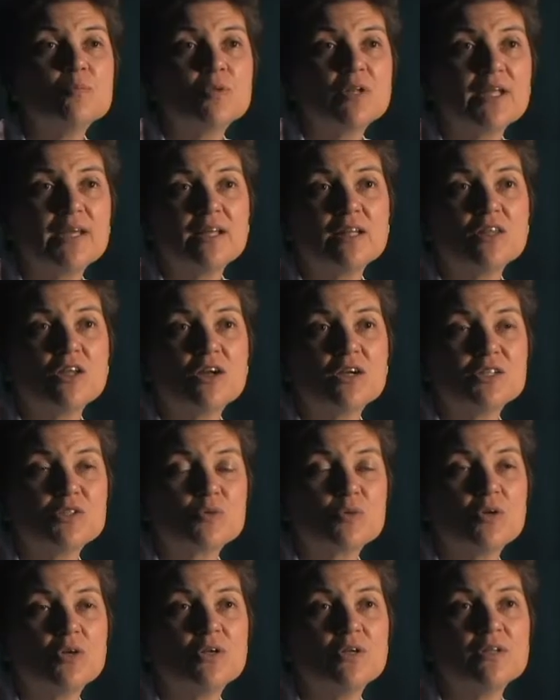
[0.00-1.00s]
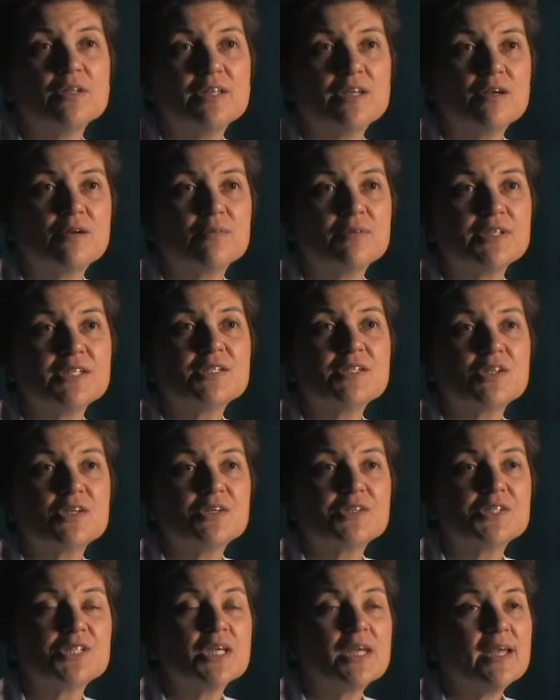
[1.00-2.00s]
play a large role in our
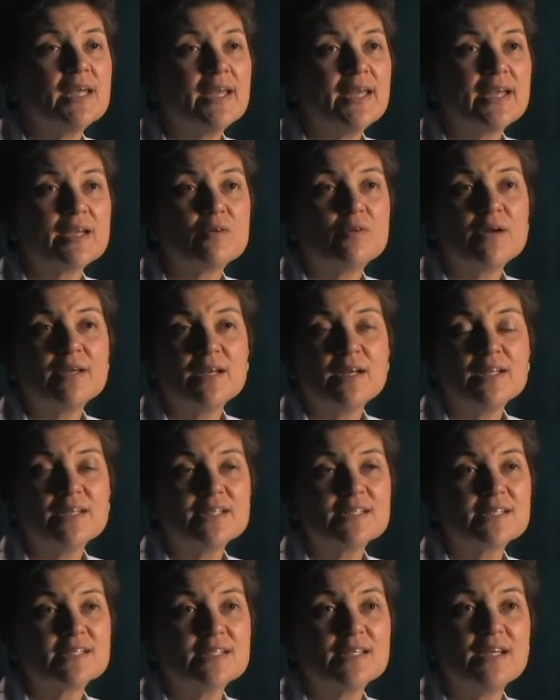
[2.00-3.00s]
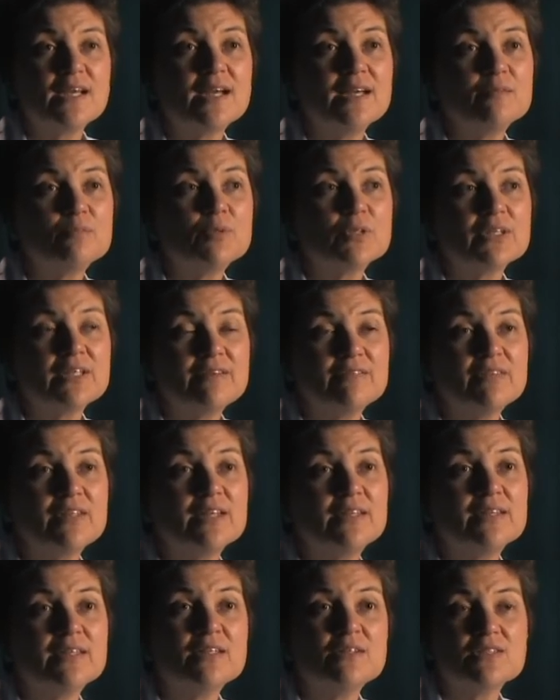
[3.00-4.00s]
research. And quite honestly, I believe
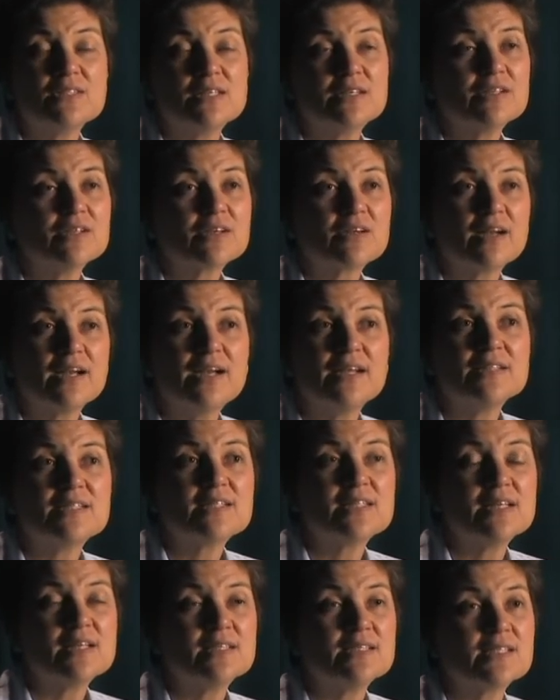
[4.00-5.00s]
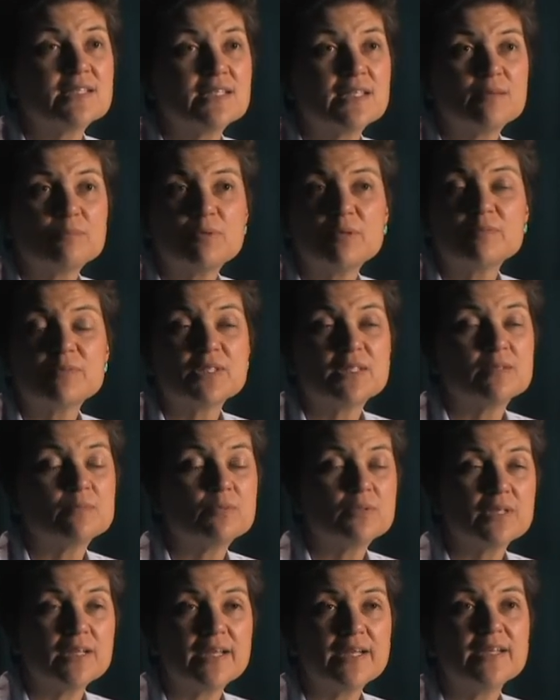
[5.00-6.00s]
that those undergrads then step up to the
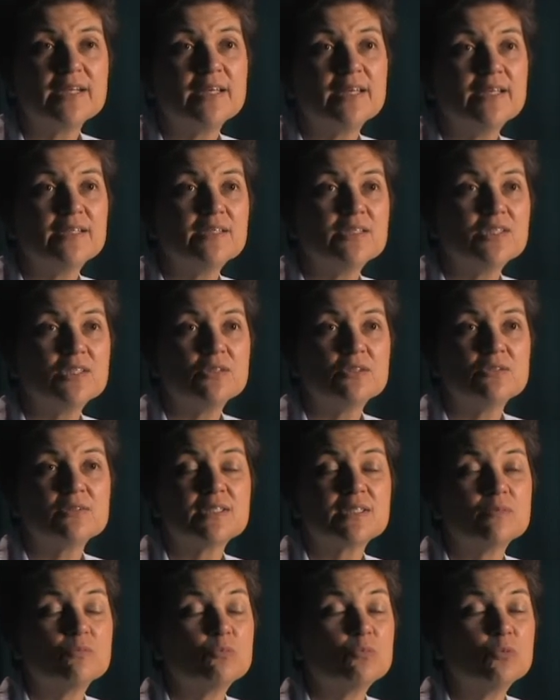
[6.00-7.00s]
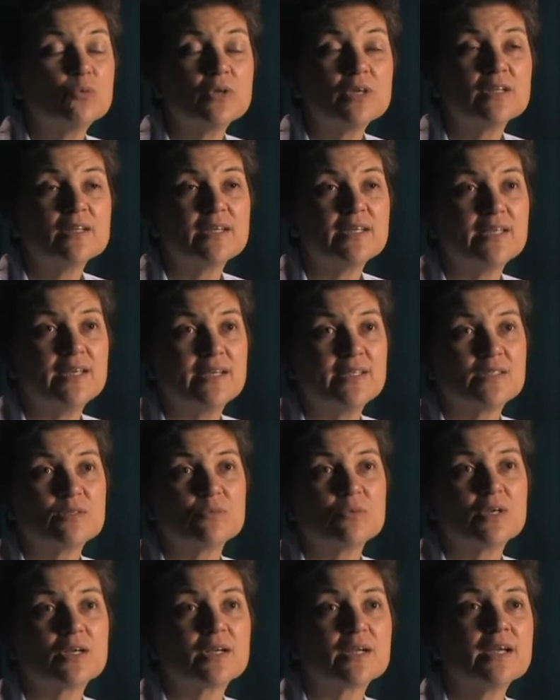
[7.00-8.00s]
plate and do some really
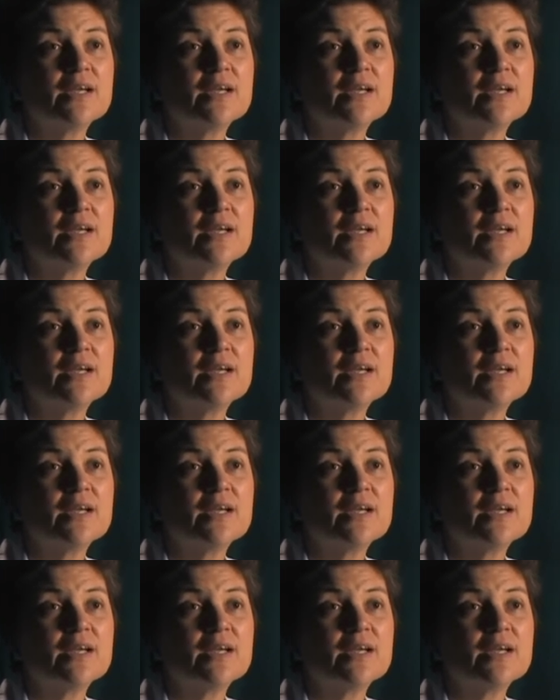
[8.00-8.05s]
nice work.